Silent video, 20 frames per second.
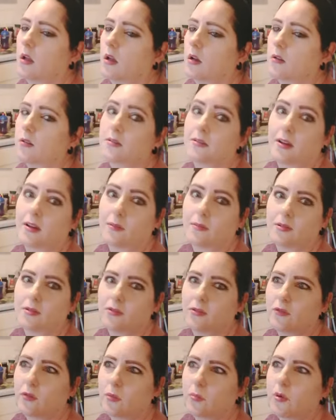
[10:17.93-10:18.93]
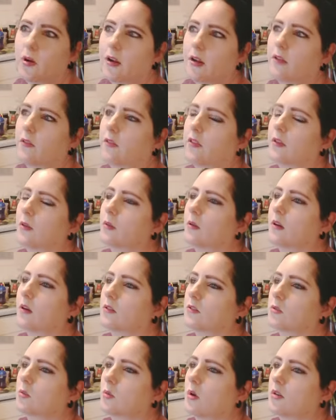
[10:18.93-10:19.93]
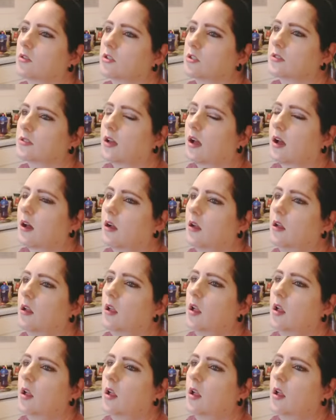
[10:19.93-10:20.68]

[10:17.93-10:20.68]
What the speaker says: because that was another brilliant thing. Got to watch that.